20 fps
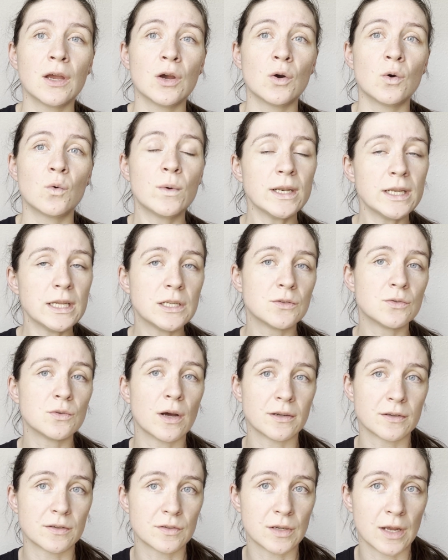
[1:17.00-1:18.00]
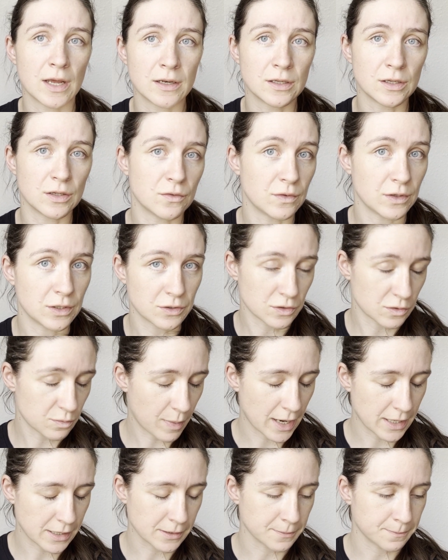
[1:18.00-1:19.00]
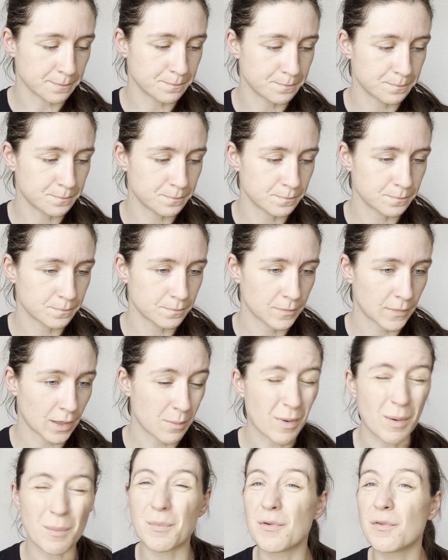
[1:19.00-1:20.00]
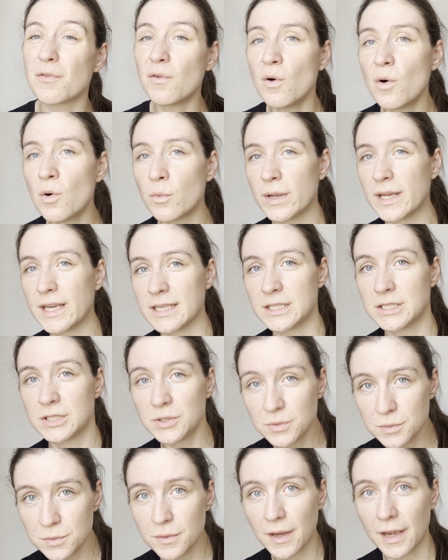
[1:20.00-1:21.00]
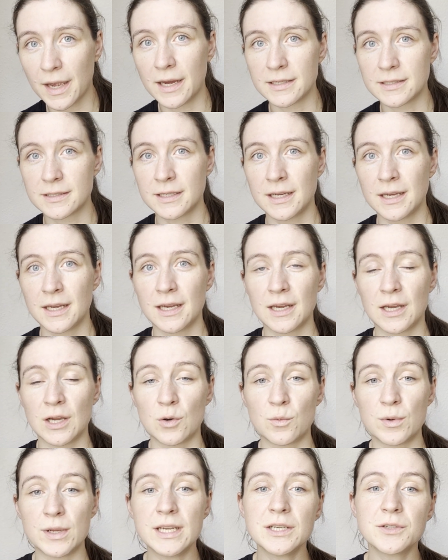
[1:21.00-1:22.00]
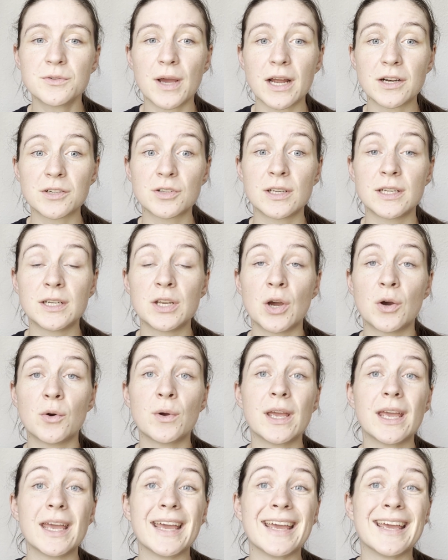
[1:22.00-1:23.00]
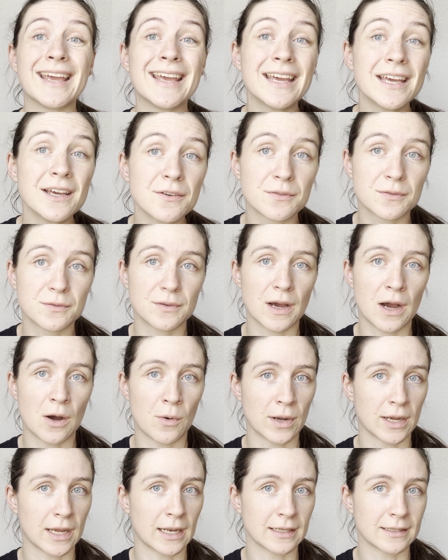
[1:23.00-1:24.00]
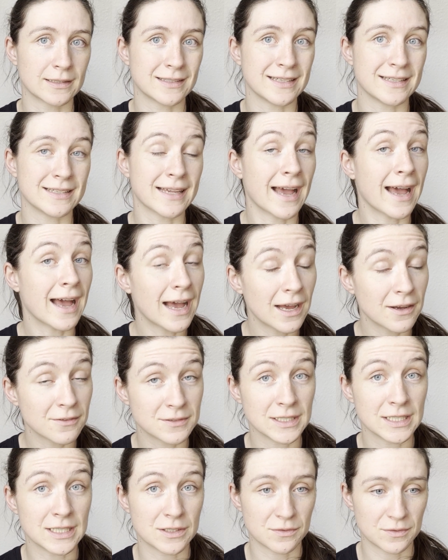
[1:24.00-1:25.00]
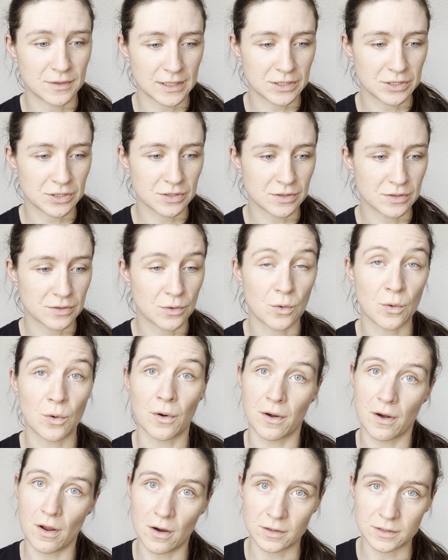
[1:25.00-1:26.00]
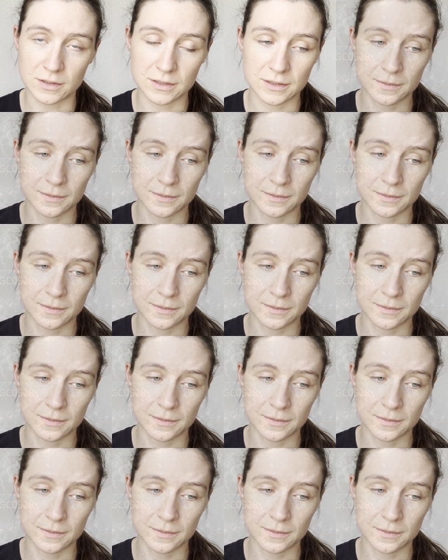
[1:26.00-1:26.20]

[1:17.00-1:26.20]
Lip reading: we need to understand these features better. But before we can do that, we need to actually know if our galaxies have these features or not.